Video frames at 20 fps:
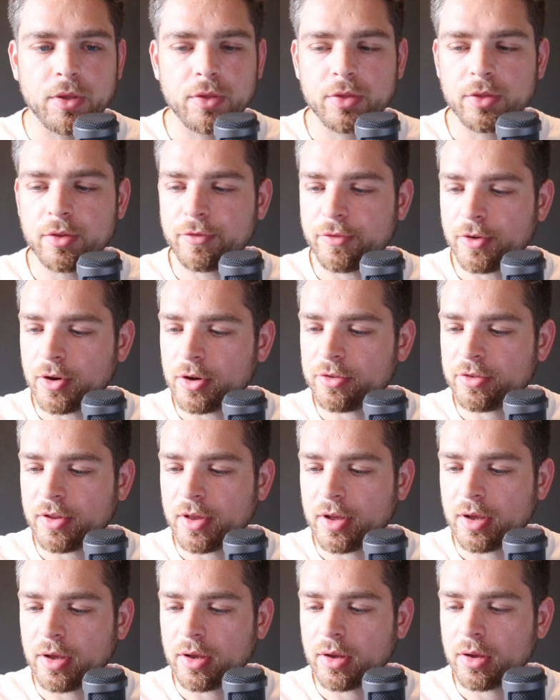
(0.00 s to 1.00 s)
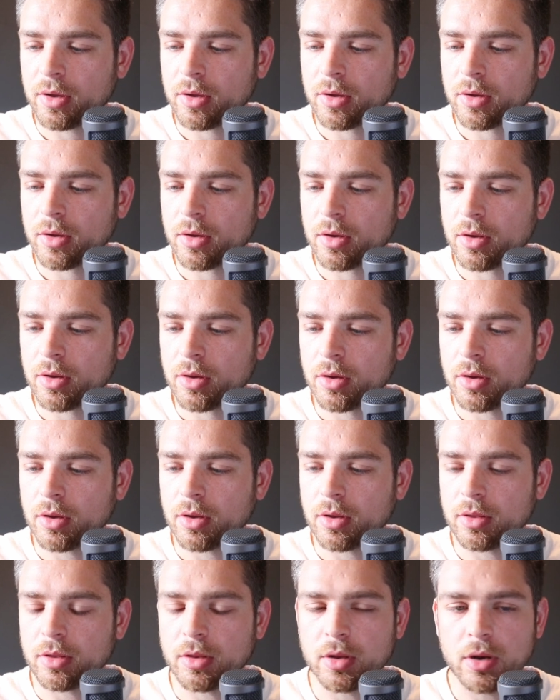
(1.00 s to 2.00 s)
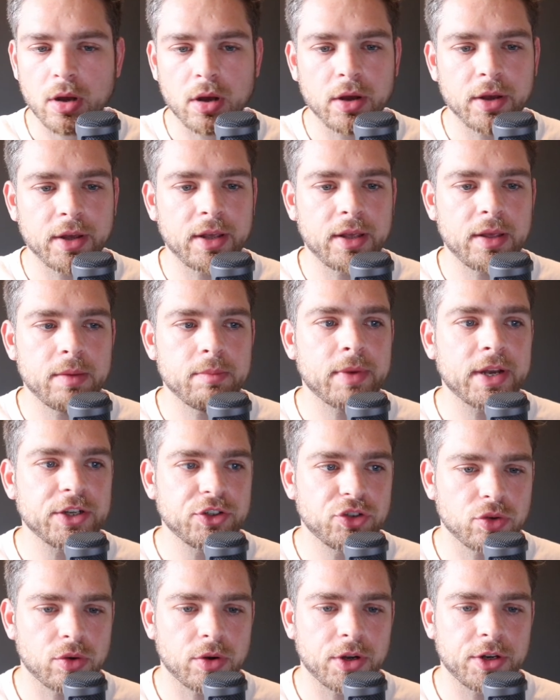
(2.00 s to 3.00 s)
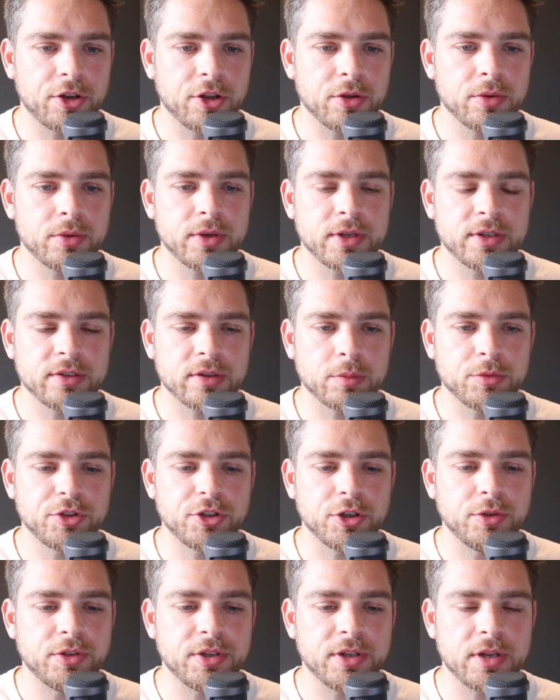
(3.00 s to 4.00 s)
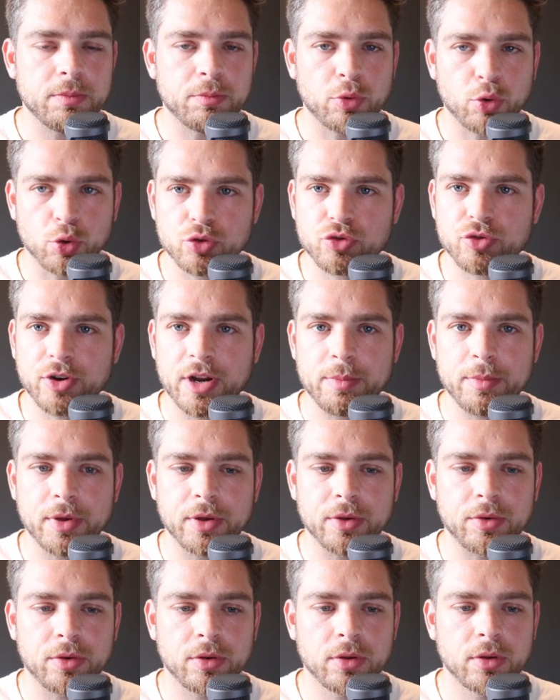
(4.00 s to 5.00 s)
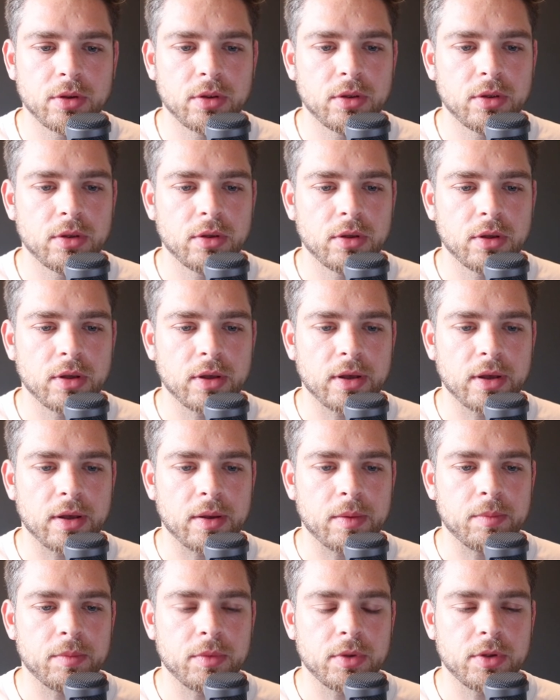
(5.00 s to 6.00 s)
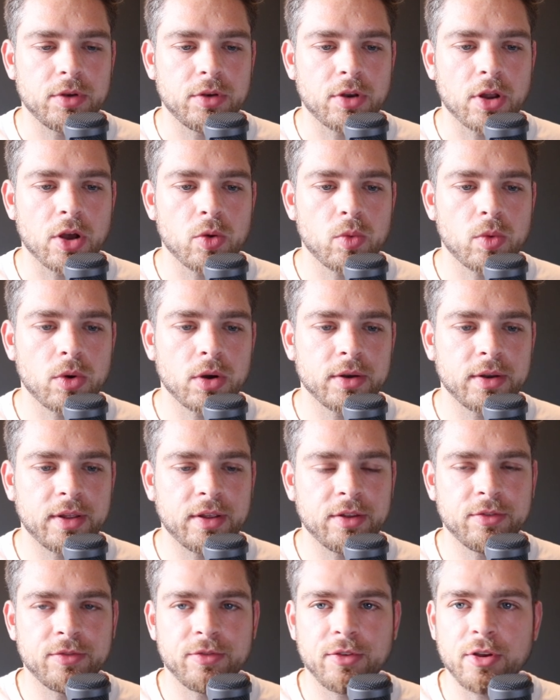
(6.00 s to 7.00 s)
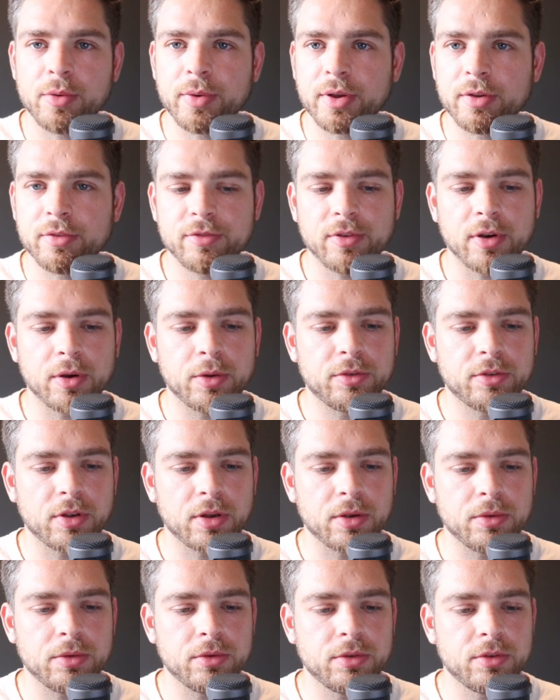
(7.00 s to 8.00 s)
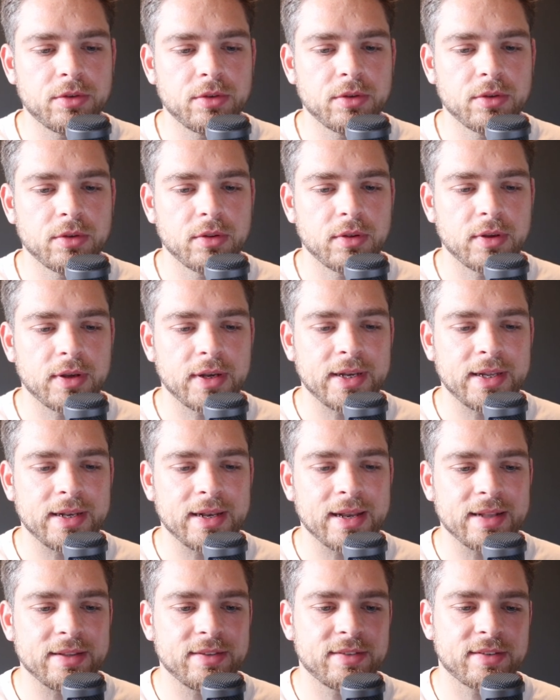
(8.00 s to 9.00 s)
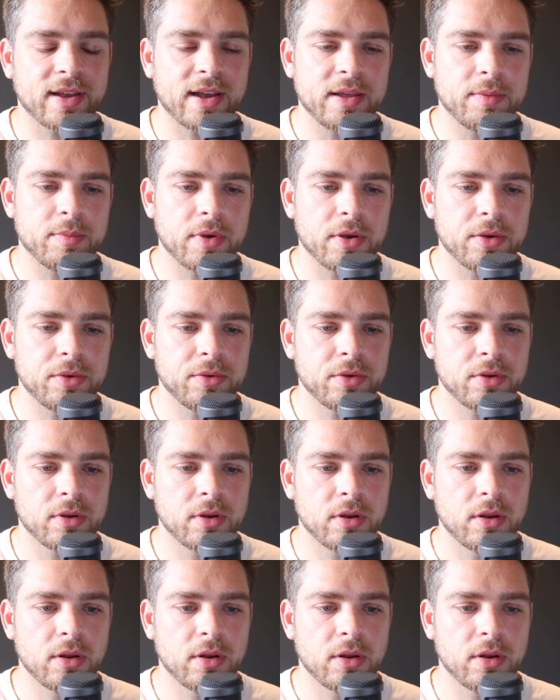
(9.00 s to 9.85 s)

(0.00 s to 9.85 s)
the first thing that I make sure I do is I'm shooting in portrait mode. Um, no one is viewing photos in landscape mode,